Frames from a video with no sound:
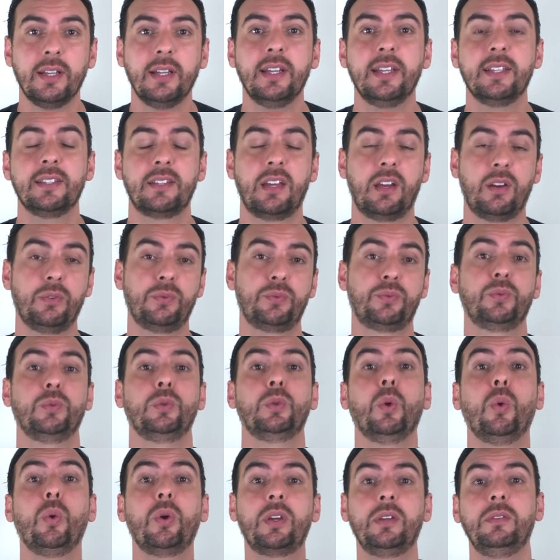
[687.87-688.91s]
instead of
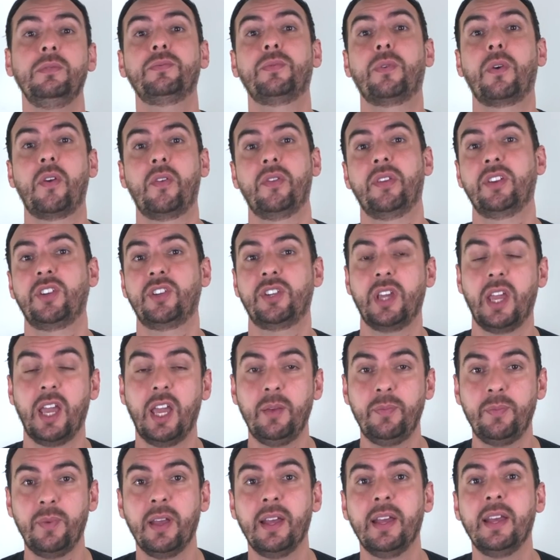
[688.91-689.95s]
looking for the
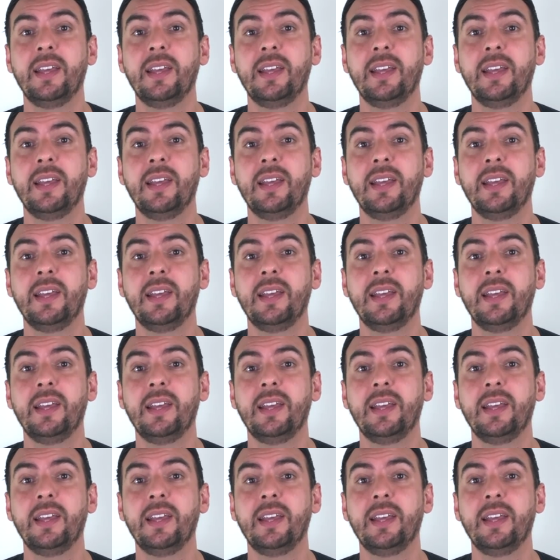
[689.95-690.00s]
shape,